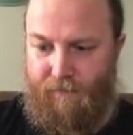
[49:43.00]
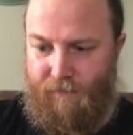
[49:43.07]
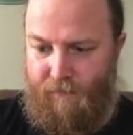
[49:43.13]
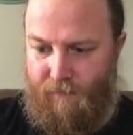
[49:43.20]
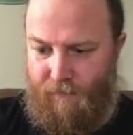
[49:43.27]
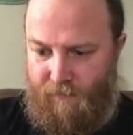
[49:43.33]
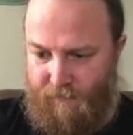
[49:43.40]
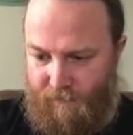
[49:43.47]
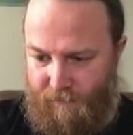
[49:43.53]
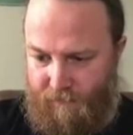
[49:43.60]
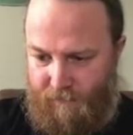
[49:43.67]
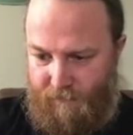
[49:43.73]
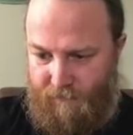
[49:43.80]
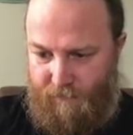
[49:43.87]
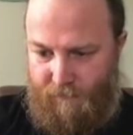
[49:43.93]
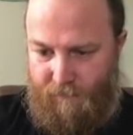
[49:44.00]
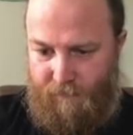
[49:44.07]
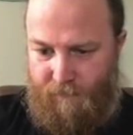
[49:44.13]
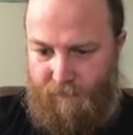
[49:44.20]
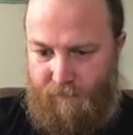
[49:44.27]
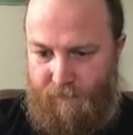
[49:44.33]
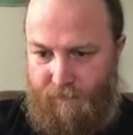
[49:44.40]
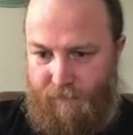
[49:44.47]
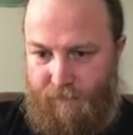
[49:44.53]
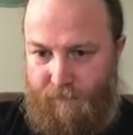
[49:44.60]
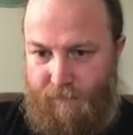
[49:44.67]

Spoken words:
[no speech]